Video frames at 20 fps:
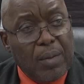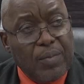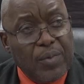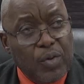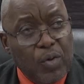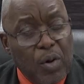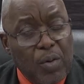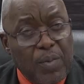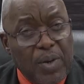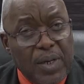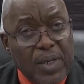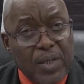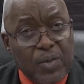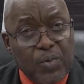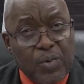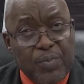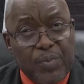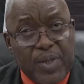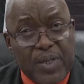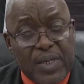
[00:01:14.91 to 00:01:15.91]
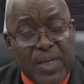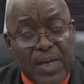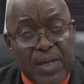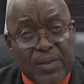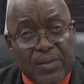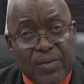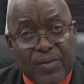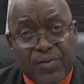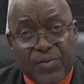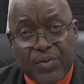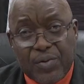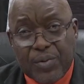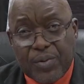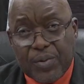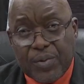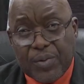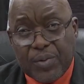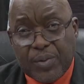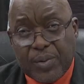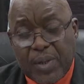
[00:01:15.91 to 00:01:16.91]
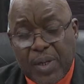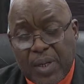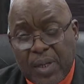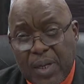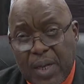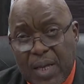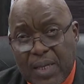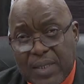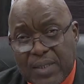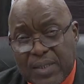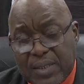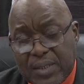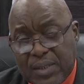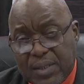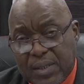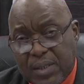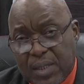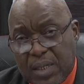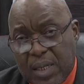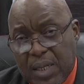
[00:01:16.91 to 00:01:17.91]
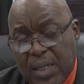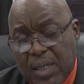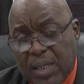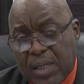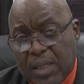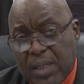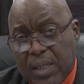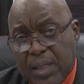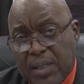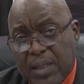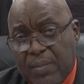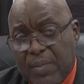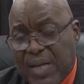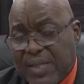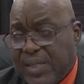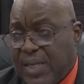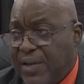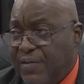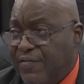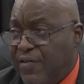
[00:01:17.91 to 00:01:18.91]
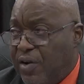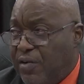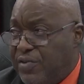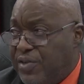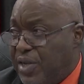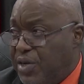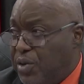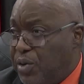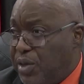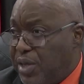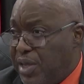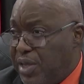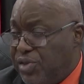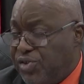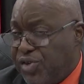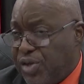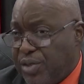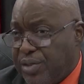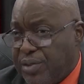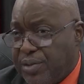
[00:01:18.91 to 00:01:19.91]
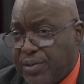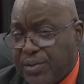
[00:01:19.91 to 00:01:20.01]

Normally it would be done through, as the matter involves education,